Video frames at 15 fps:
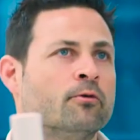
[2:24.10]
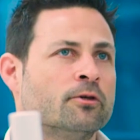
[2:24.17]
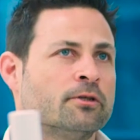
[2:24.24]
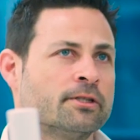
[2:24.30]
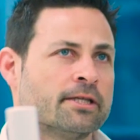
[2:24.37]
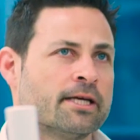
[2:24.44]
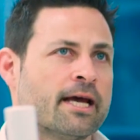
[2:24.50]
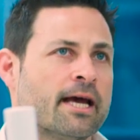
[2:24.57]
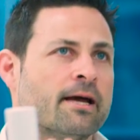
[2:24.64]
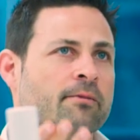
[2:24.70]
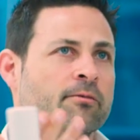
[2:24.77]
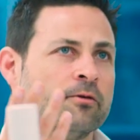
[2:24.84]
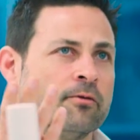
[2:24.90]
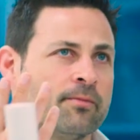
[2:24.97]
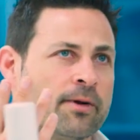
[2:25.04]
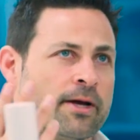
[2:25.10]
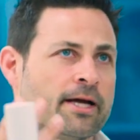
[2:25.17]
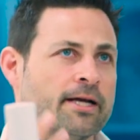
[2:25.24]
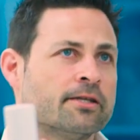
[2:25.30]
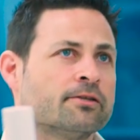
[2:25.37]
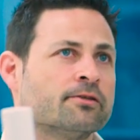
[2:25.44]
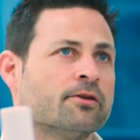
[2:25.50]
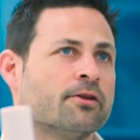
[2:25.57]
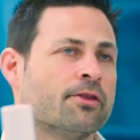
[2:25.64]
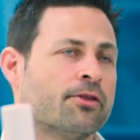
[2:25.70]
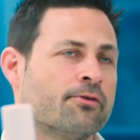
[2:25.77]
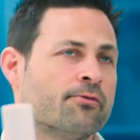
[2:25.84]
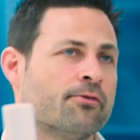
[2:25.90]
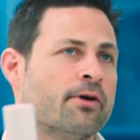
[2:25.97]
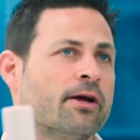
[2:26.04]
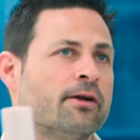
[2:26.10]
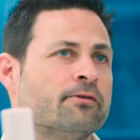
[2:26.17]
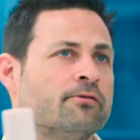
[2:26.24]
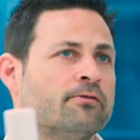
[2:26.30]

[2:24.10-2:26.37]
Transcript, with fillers: we're able to do automatic linking of cards